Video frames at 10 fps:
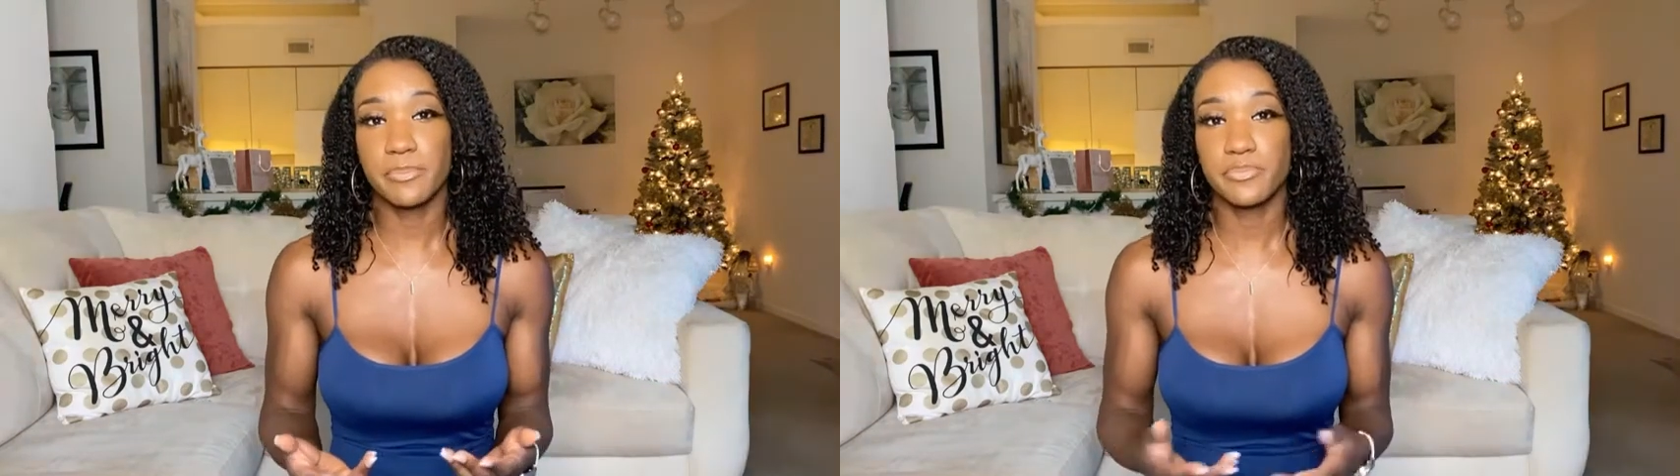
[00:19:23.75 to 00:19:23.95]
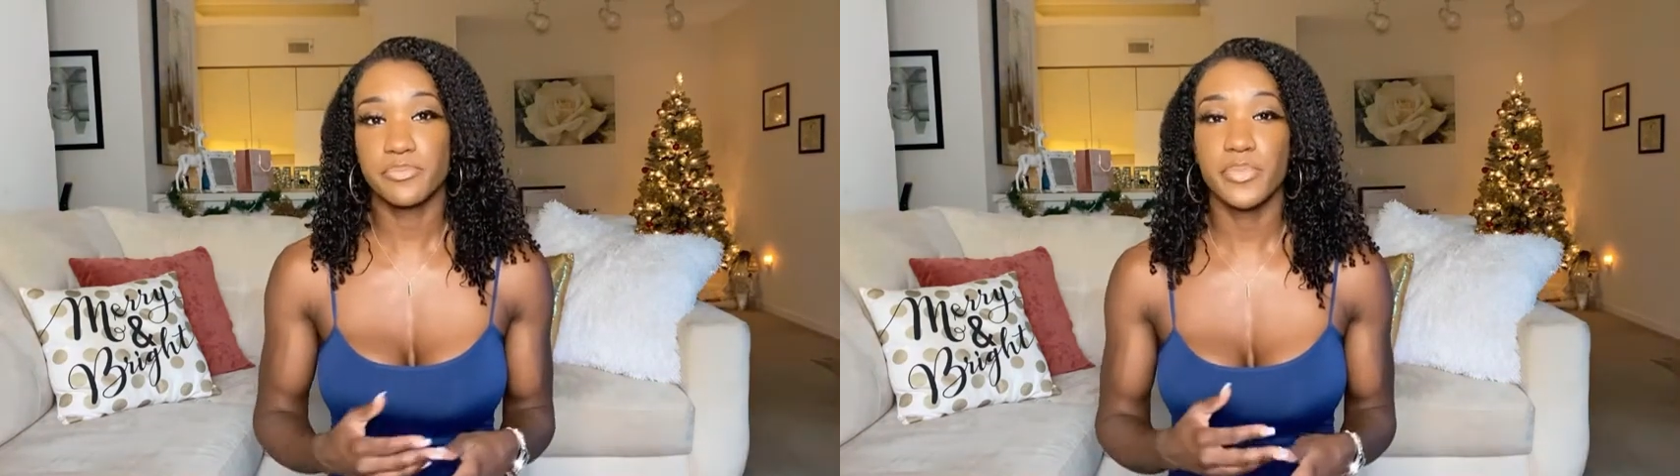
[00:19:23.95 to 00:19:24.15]

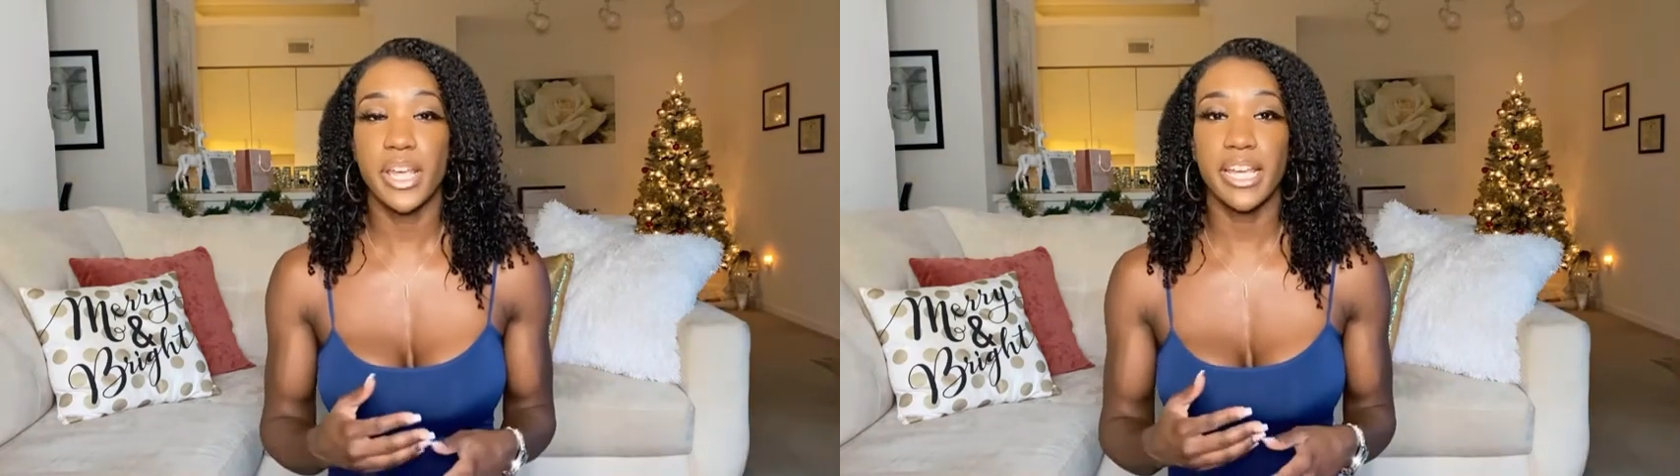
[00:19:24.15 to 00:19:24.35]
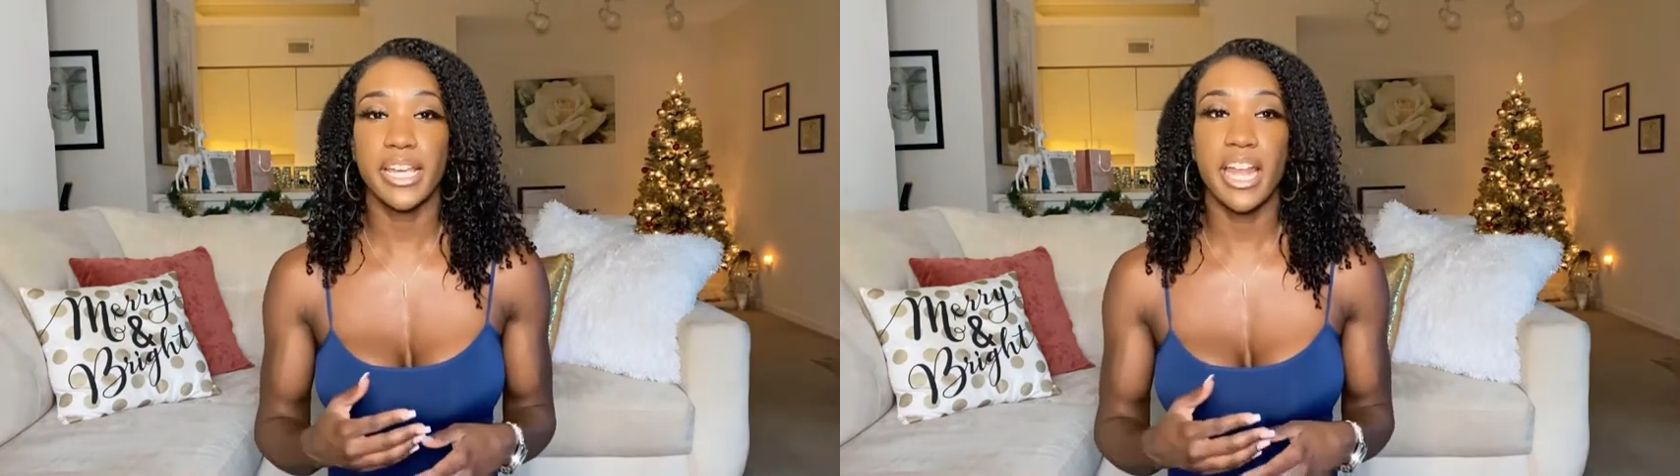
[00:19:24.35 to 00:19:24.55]
And
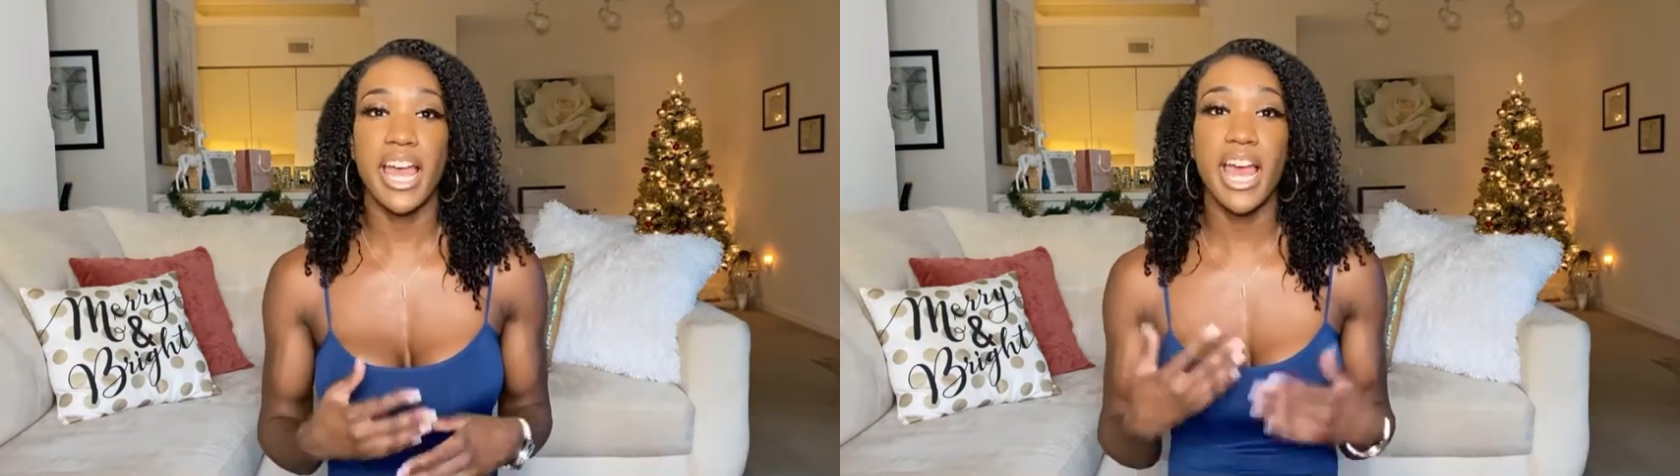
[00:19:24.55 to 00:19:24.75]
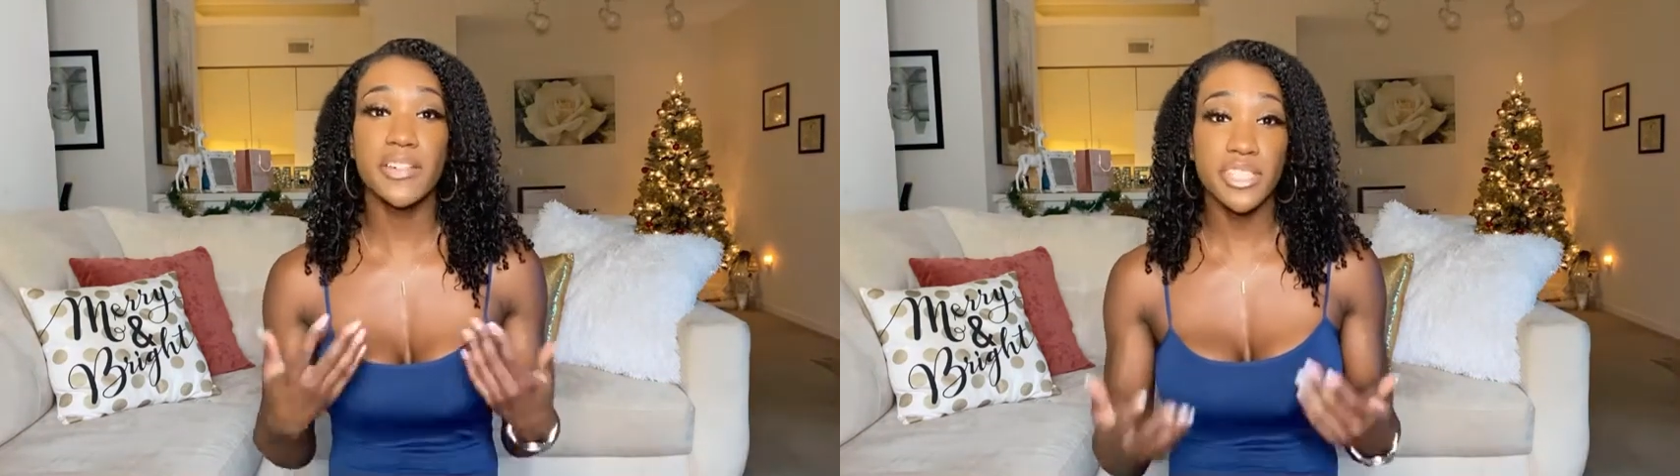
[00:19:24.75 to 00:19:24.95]
I have
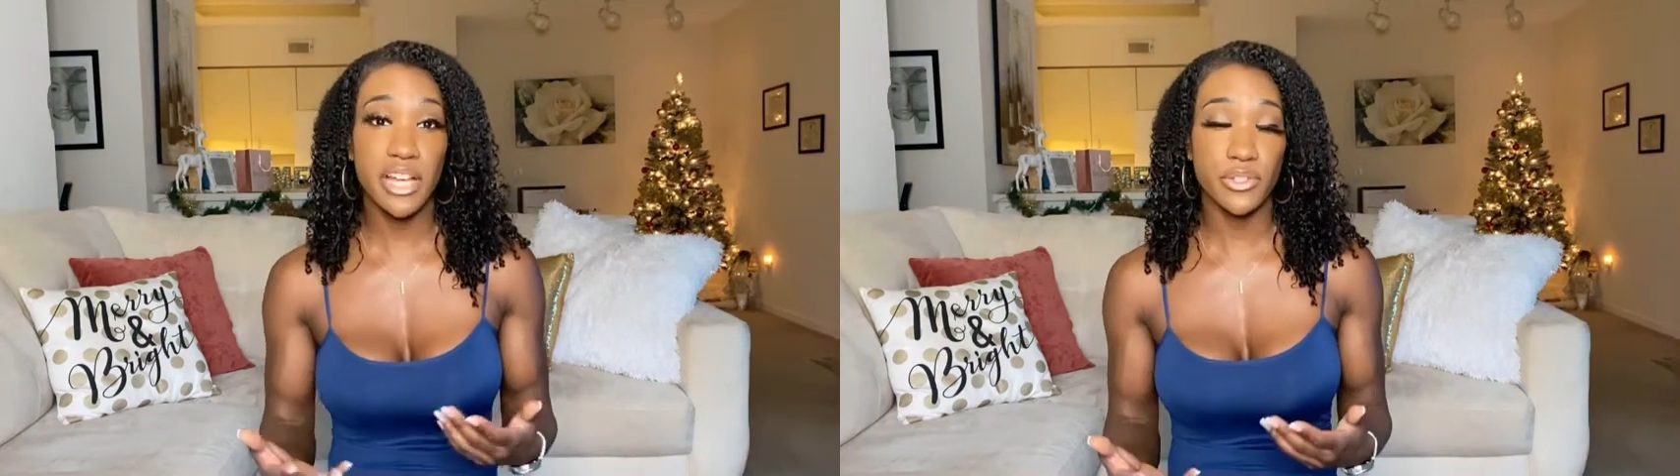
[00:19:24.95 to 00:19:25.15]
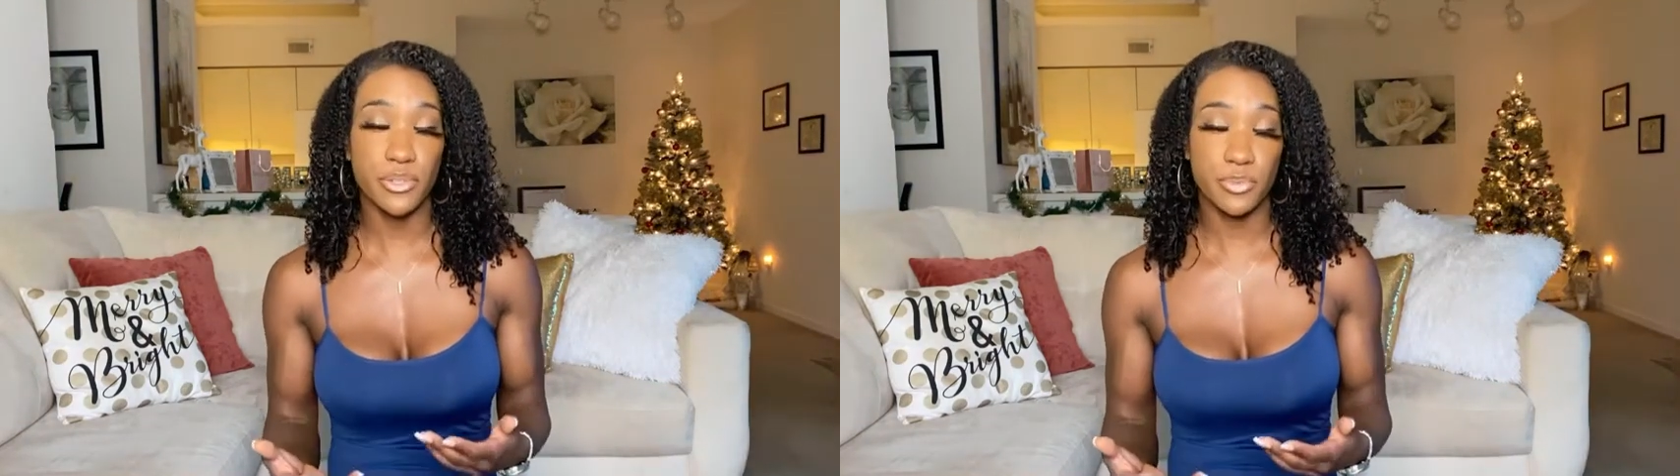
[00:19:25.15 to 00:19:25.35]

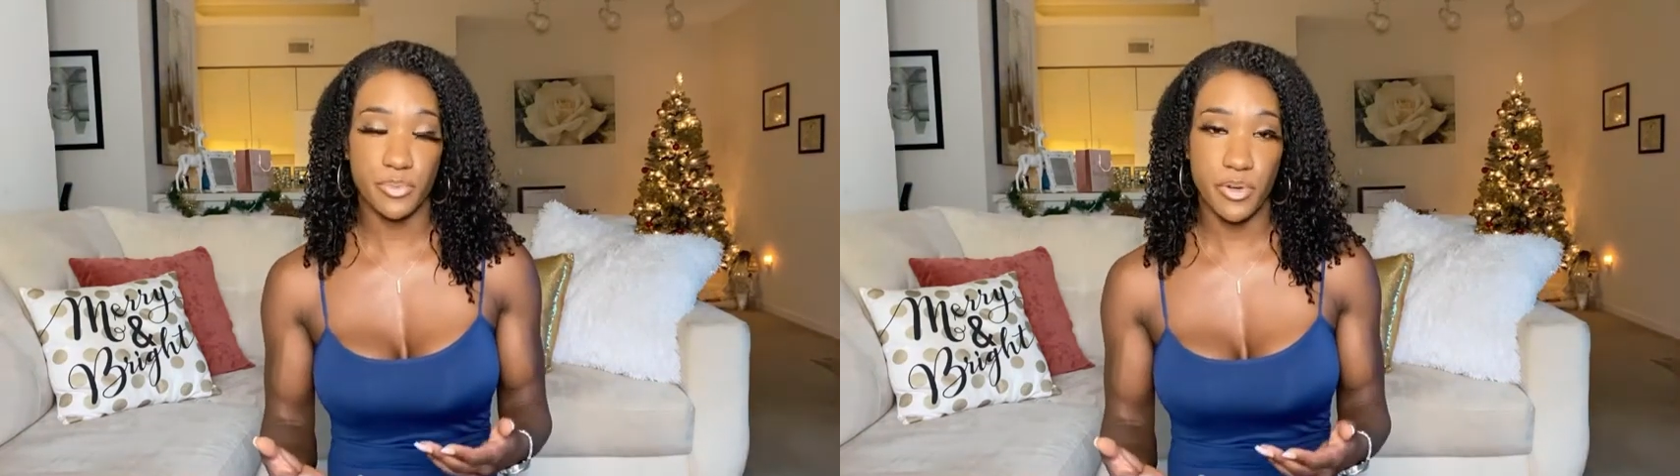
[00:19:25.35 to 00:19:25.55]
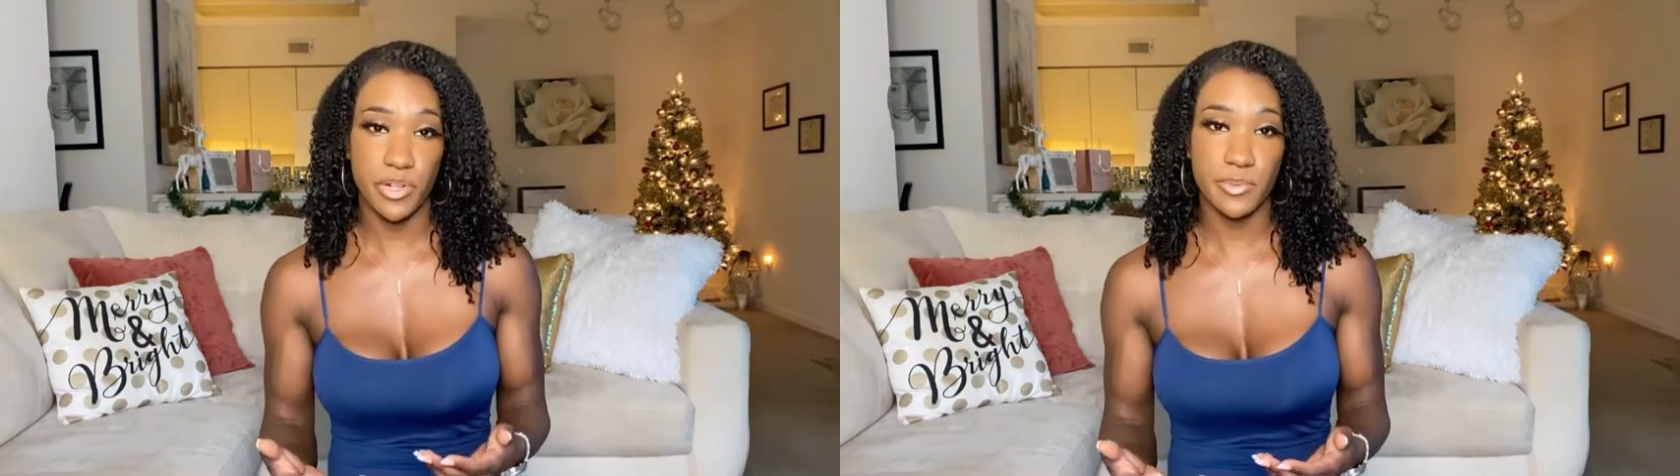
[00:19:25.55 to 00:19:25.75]
downloadable
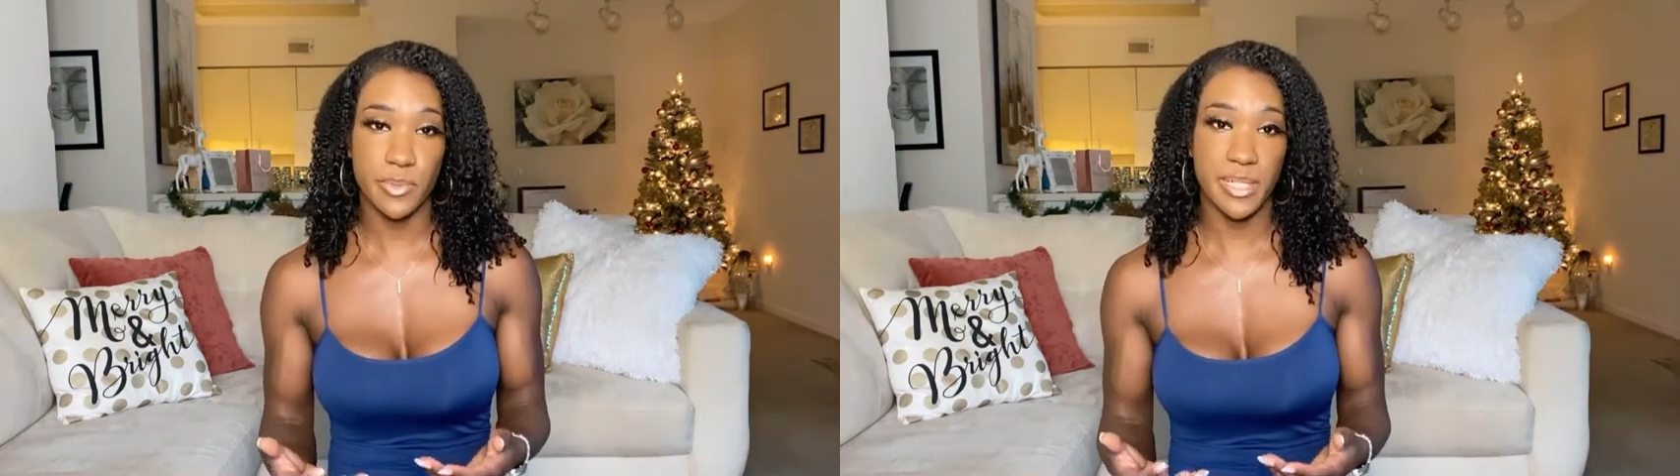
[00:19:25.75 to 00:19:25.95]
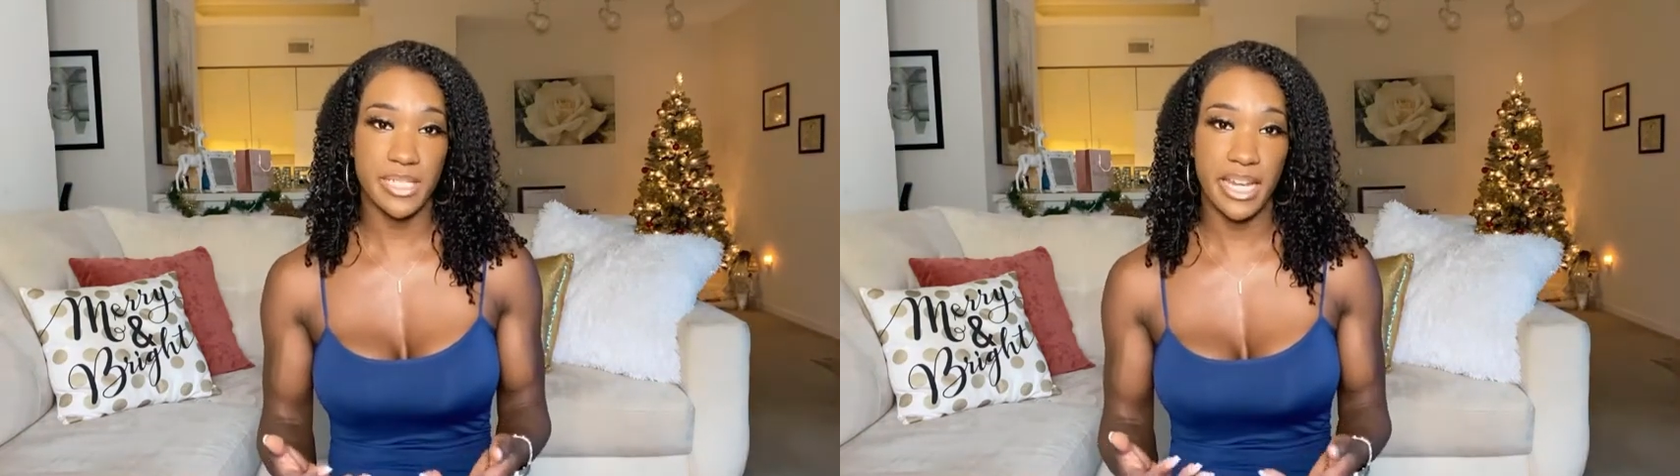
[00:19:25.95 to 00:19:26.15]
programs on my
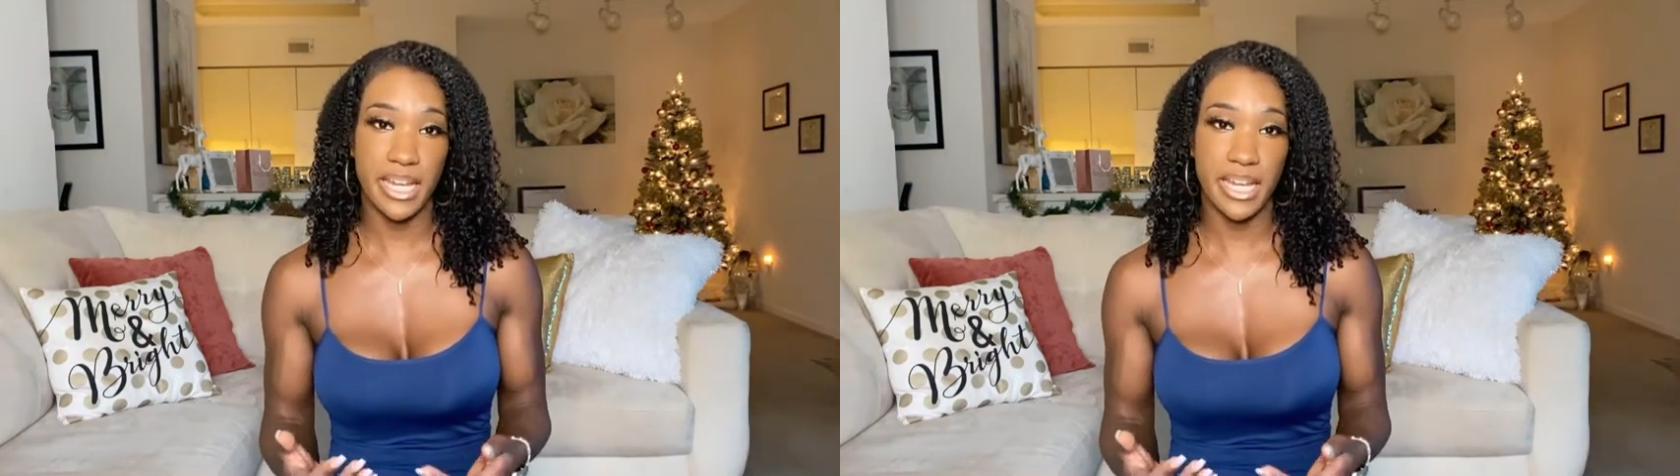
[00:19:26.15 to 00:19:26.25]
site,